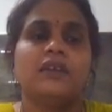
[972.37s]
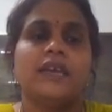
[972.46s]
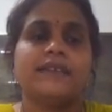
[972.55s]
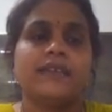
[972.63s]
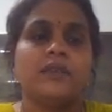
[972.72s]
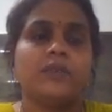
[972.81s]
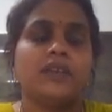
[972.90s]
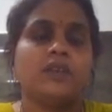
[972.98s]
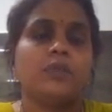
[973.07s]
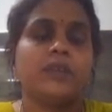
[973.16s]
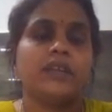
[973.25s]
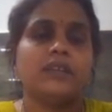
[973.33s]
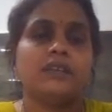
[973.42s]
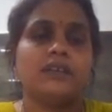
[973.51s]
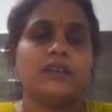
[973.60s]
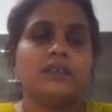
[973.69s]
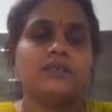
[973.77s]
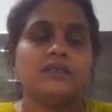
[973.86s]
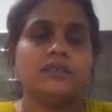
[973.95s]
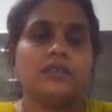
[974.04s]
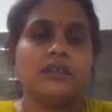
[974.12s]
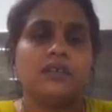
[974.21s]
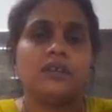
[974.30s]
assignment operator, that is.
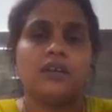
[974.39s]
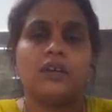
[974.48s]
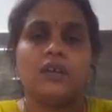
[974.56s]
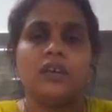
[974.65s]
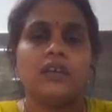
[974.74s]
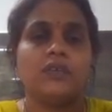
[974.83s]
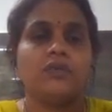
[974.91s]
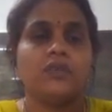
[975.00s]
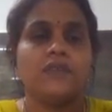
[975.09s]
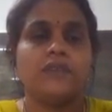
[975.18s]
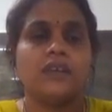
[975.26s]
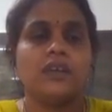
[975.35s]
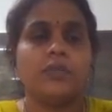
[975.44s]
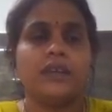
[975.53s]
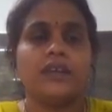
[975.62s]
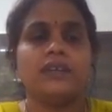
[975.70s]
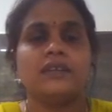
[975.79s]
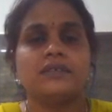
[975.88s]
Okay, only one operator is